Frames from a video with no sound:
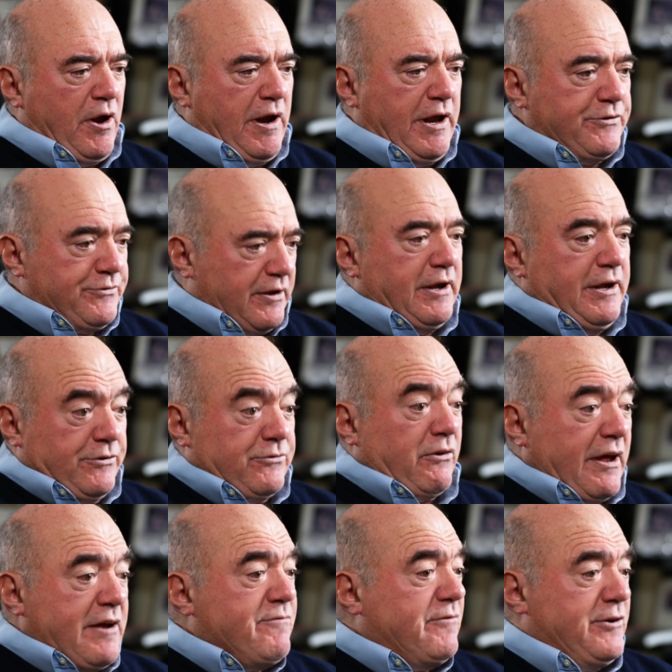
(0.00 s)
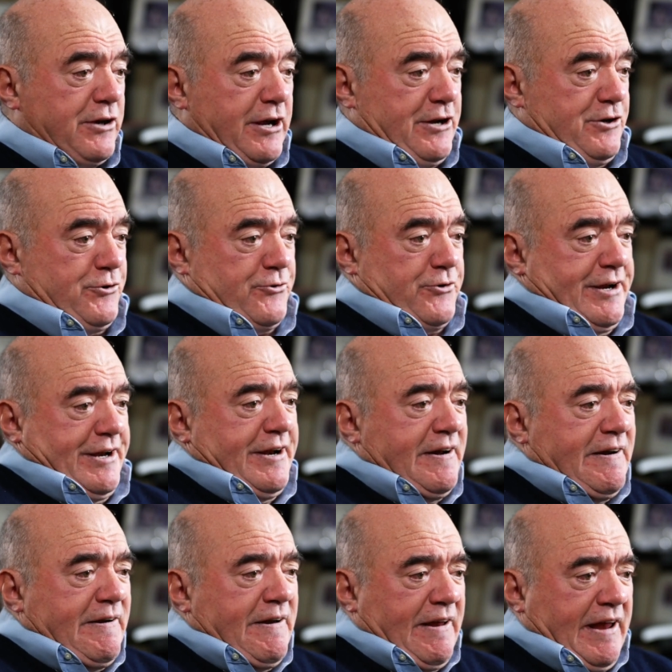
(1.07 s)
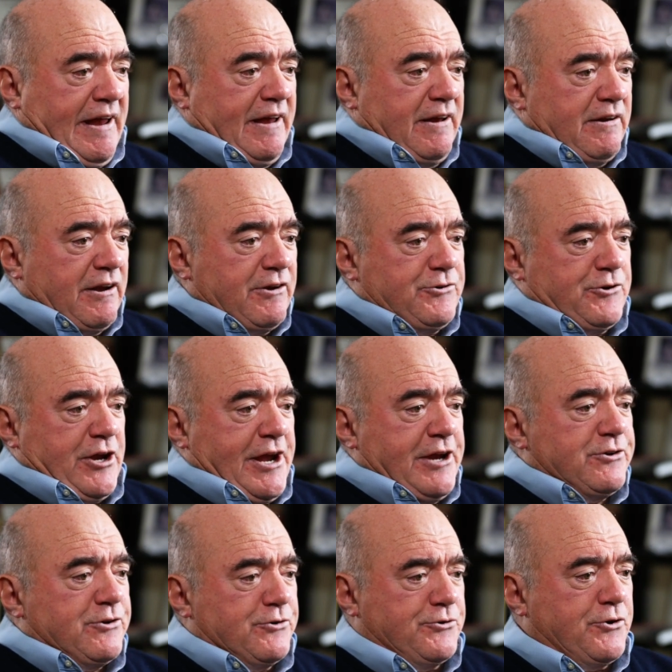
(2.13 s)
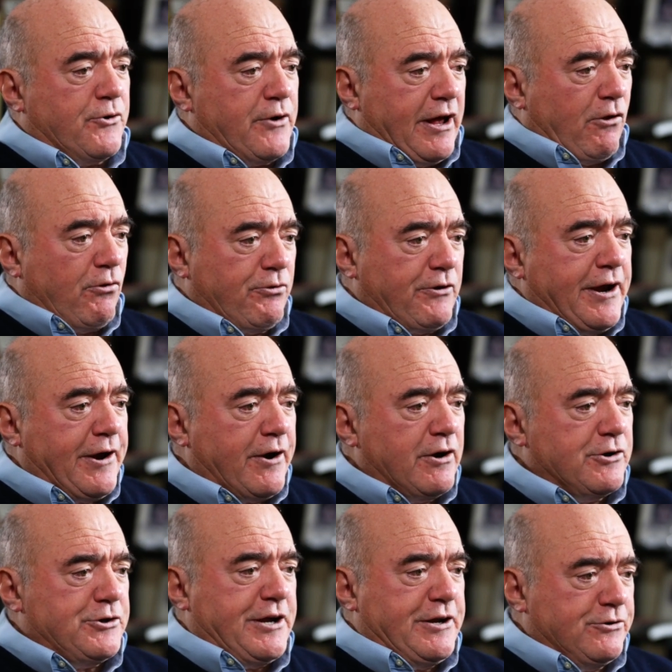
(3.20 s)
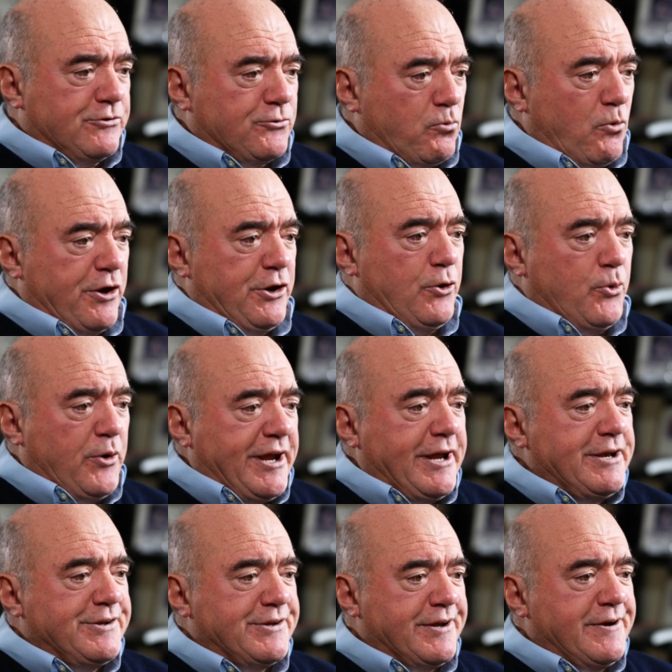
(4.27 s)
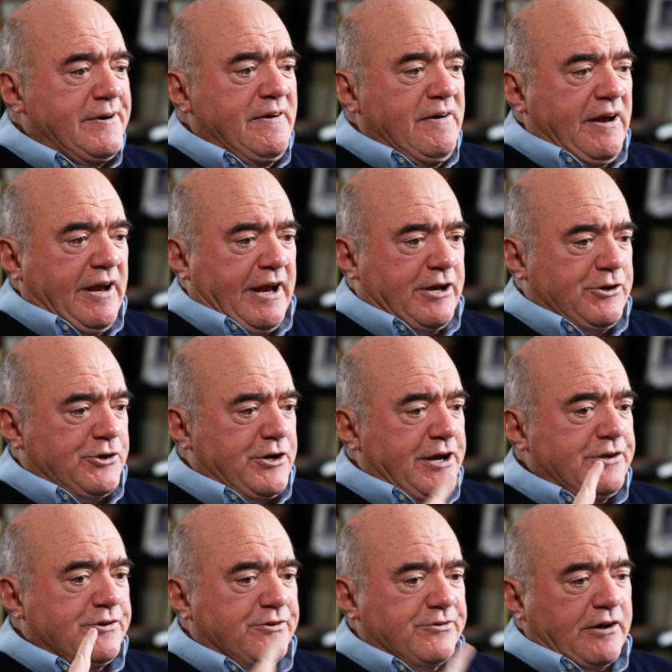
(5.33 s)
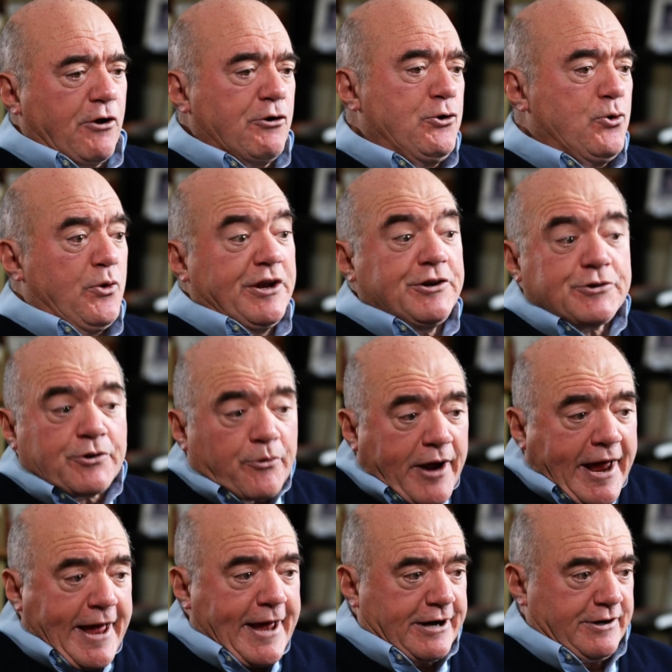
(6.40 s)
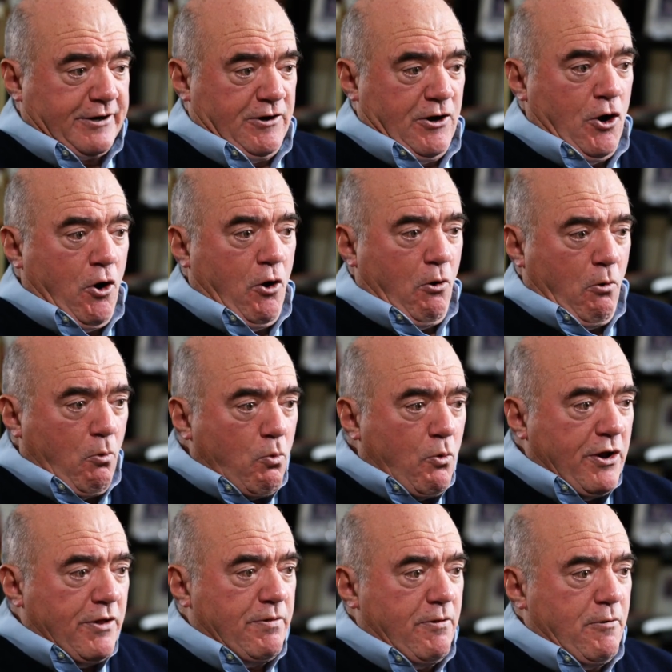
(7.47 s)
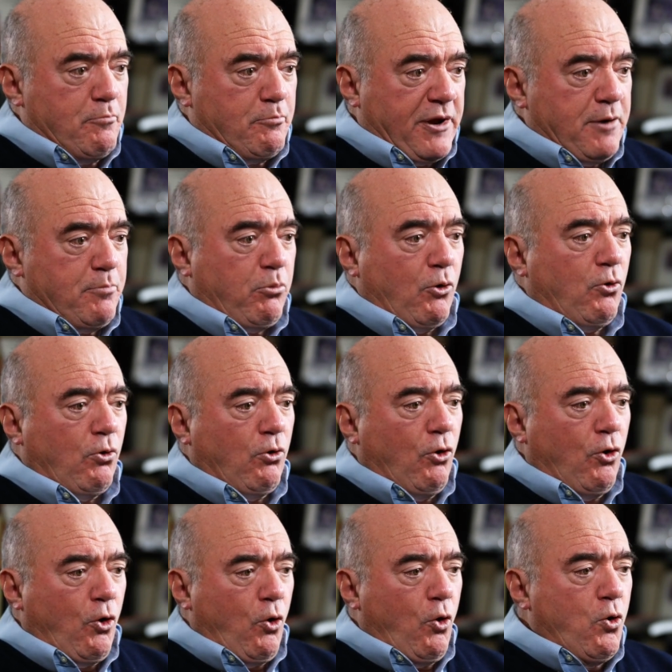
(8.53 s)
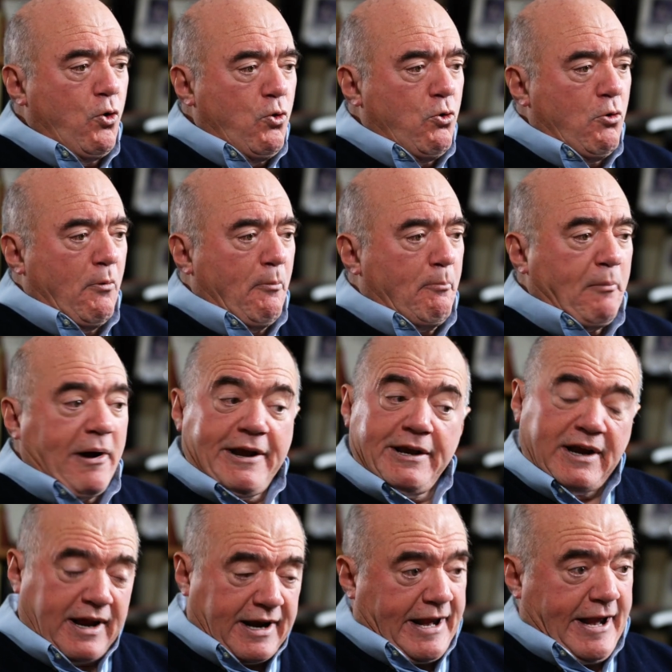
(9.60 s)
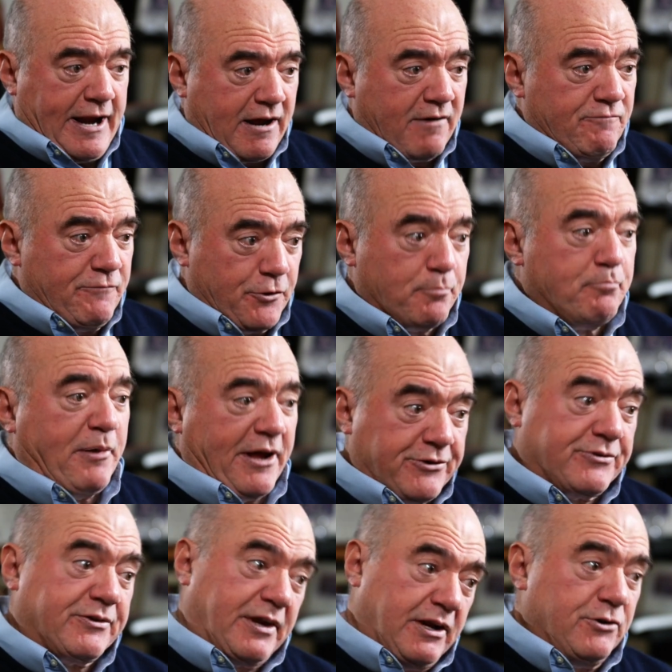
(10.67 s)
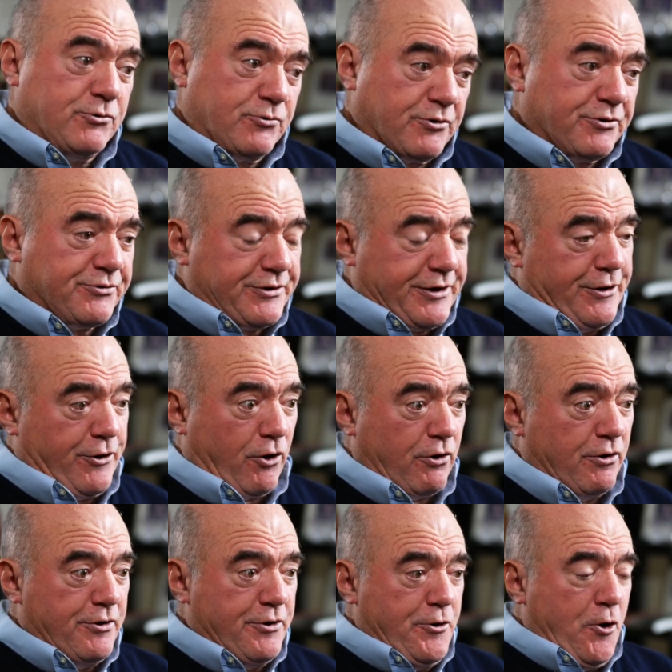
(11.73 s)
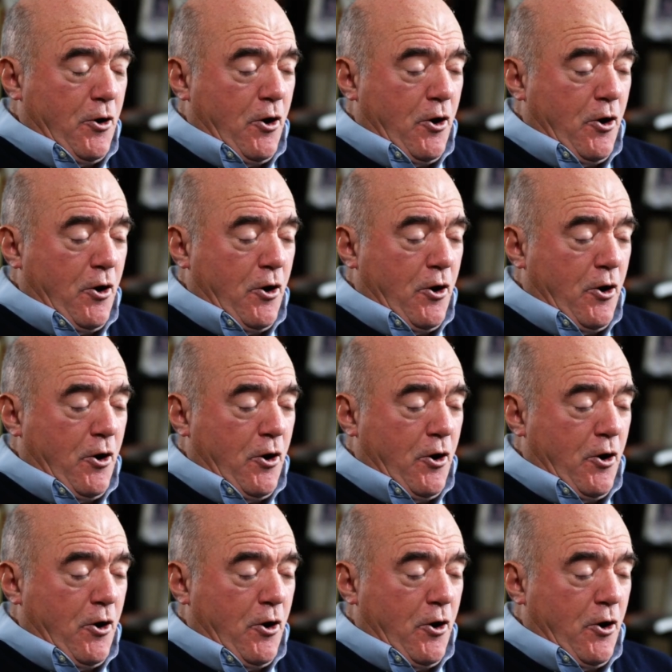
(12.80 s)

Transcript: it's life endangering. It changes your health care, it changes what you eat, it changes how you interact with people who might not have your best interests in heart.